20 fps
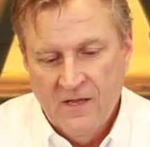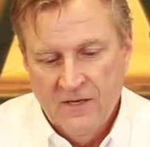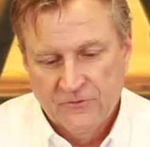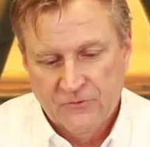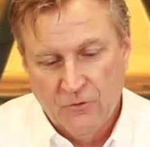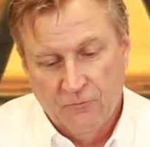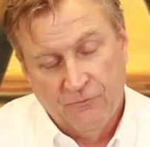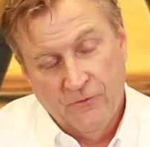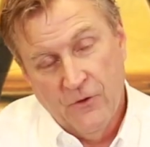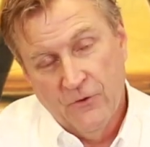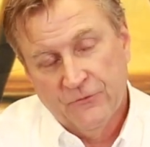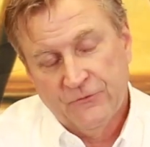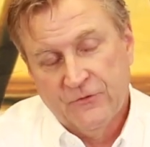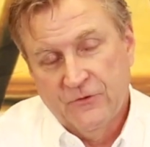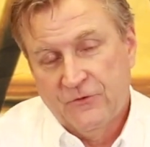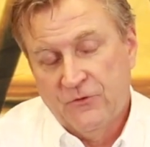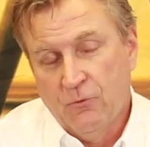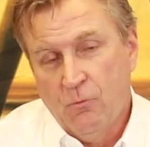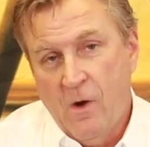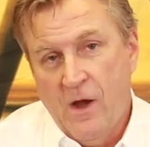So for those
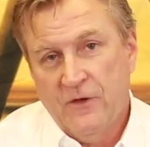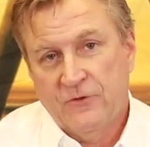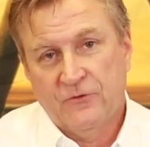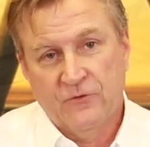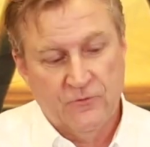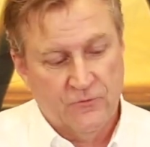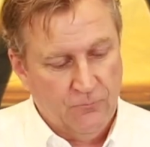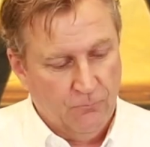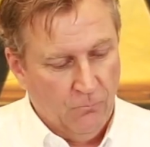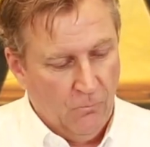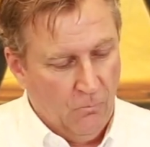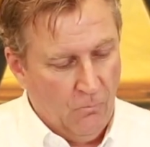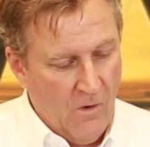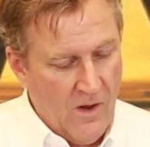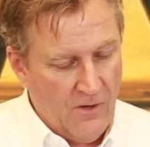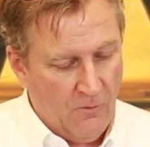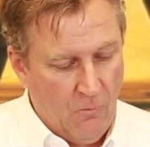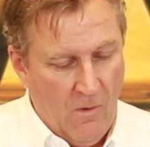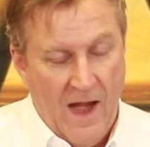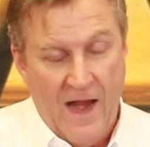situations, we'll
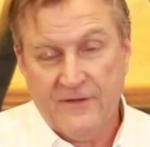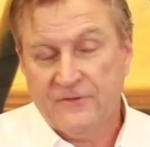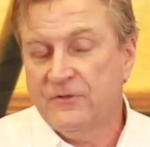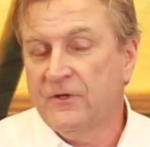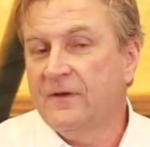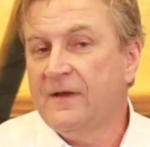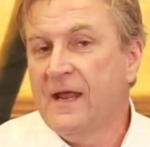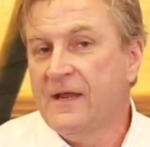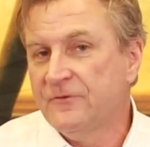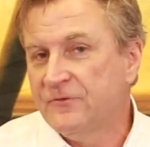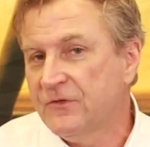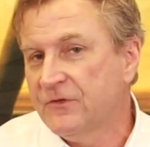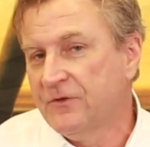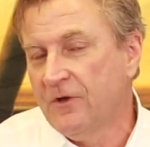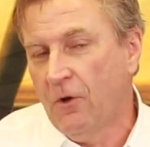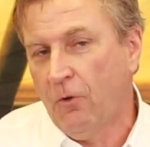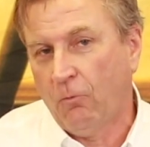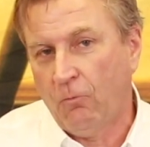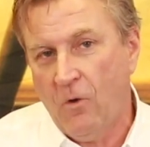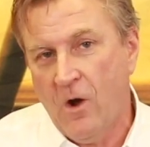run a ratchet and
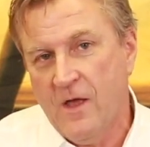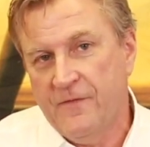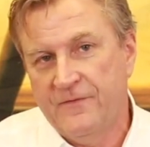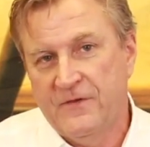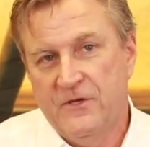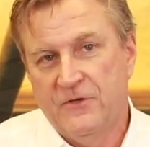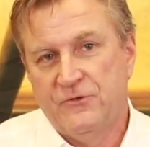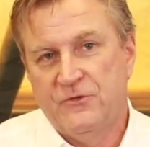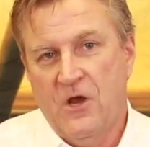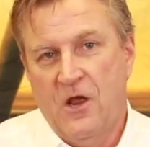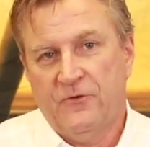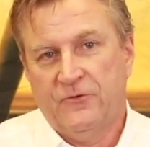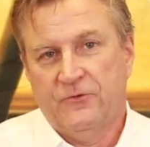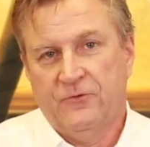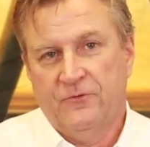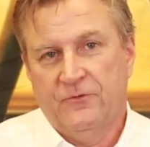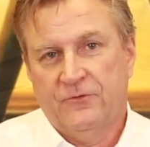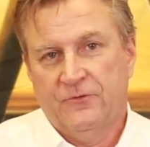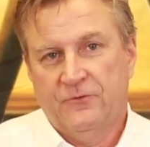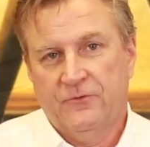still run the adjusters,